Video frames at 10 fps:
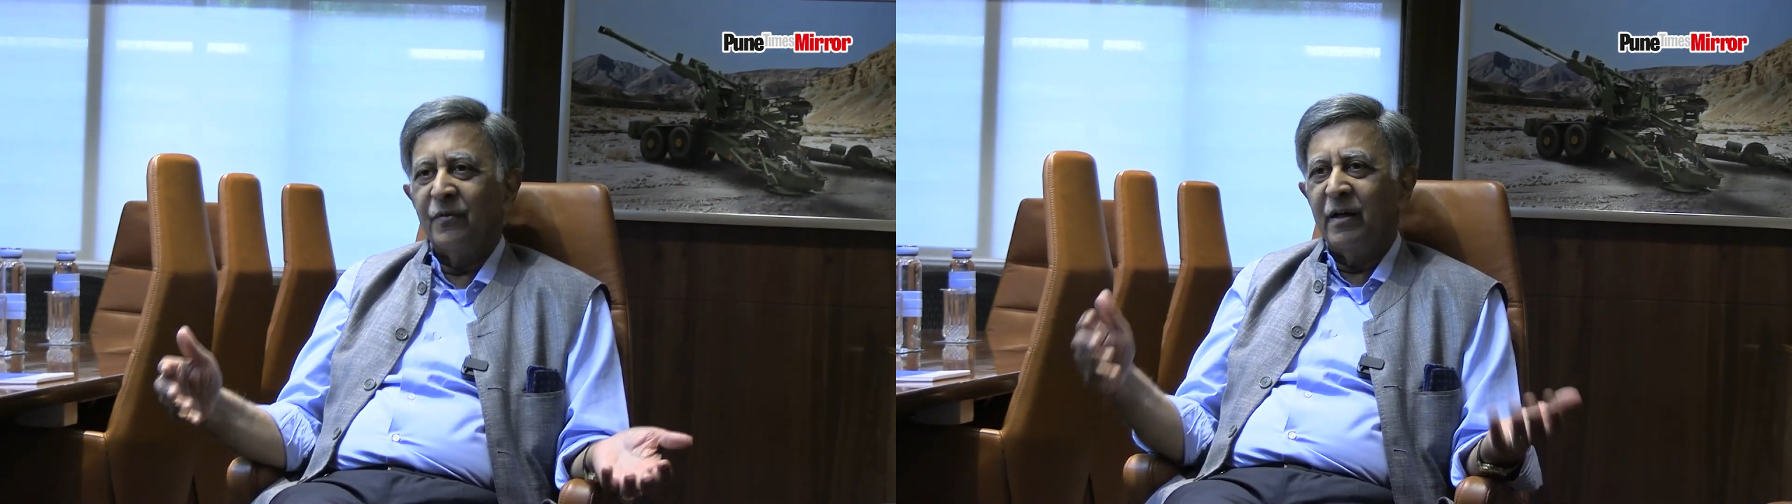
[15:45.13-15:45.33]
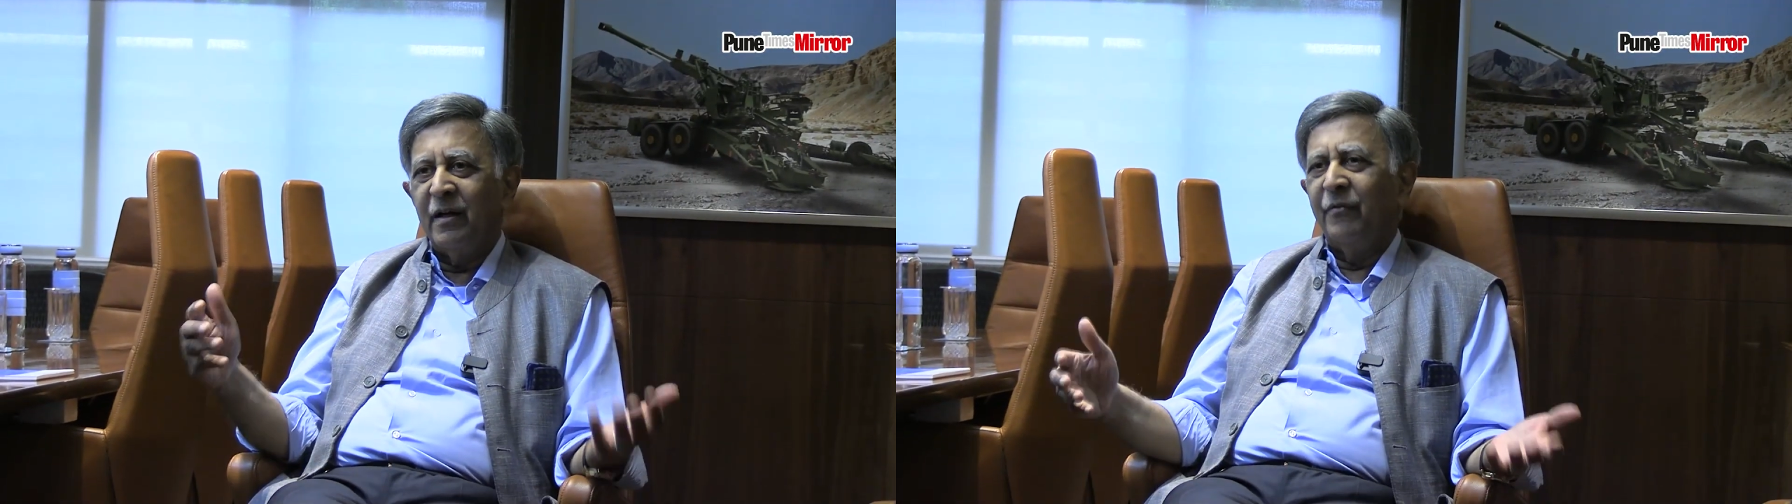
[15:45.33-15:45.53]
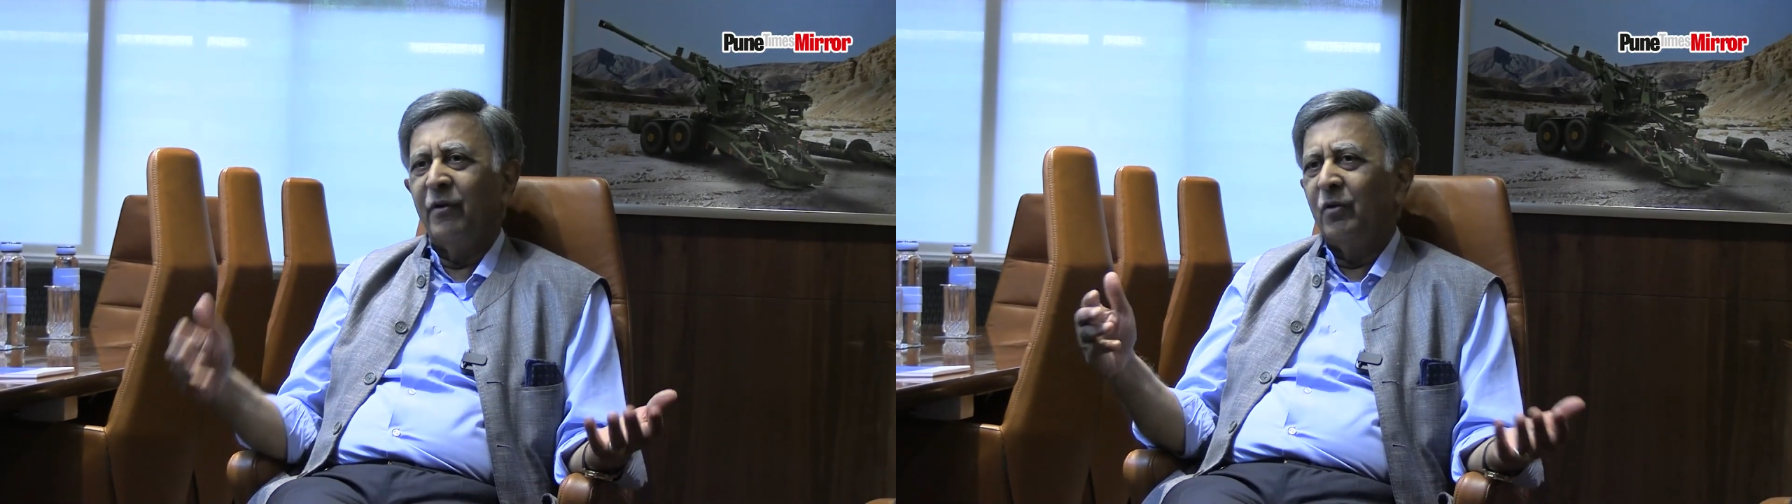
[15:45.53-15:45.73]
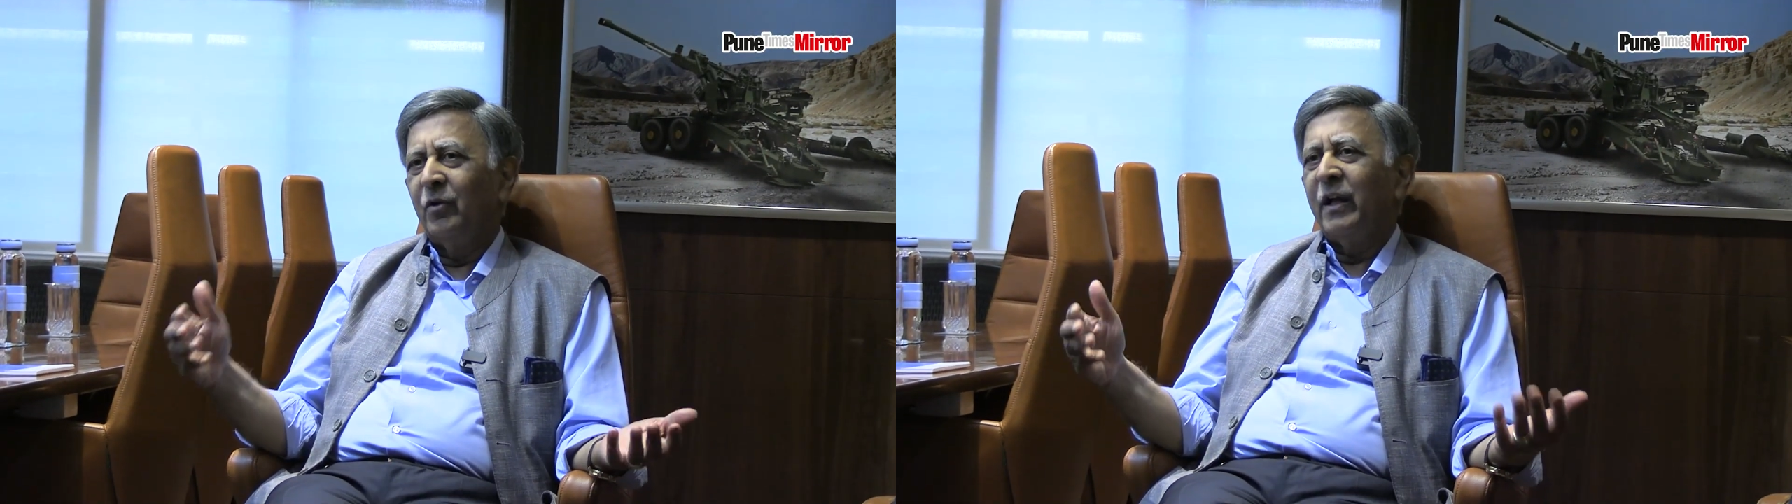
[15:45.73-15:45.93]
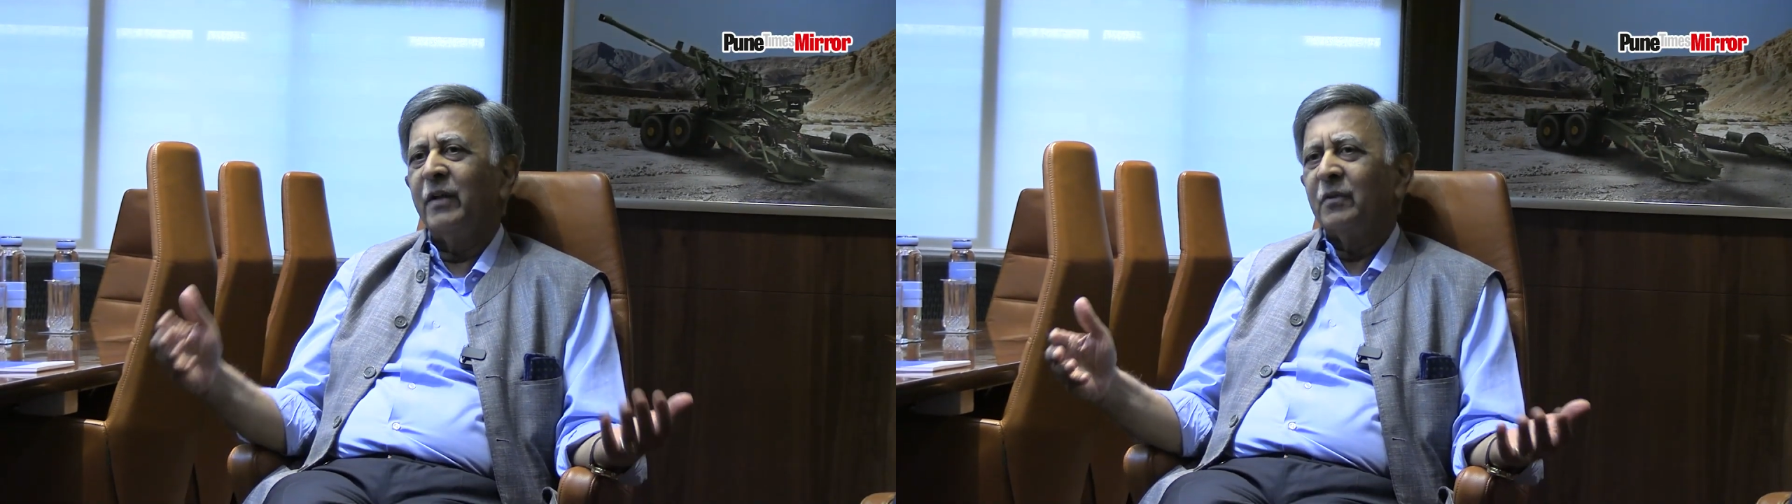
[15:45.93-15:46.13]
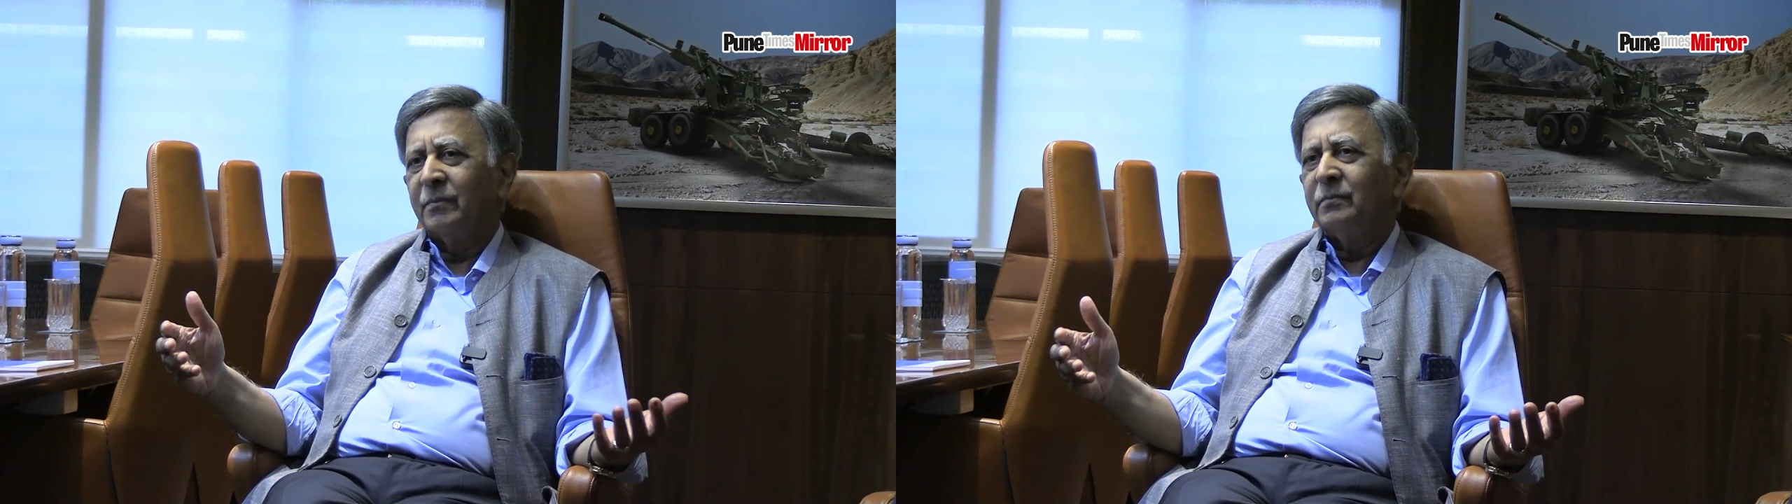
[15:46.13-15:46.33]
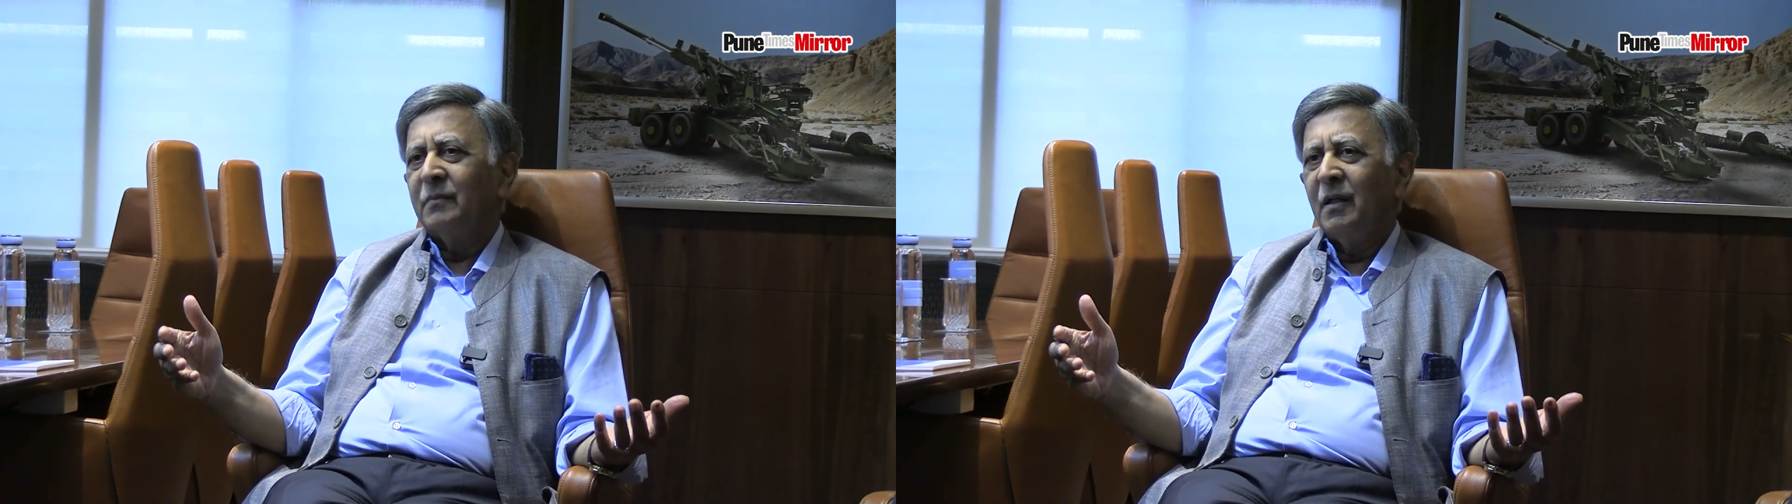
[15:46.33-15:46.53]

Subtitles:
very difficult to catch up.